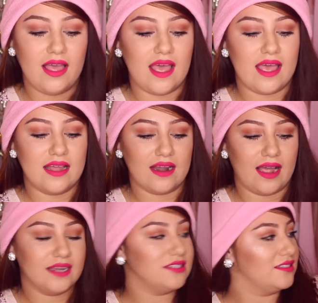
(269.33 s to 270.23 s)
and
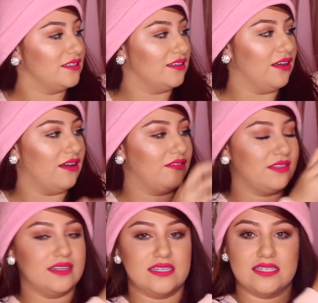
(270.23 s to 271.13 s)
I just
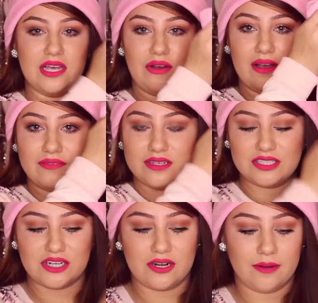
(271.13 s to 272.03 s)
love the detail of this
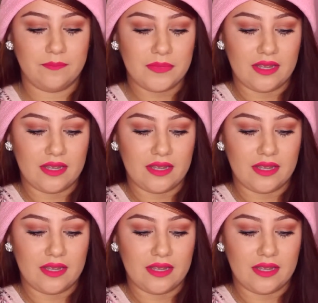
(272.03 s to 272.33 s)
shirt.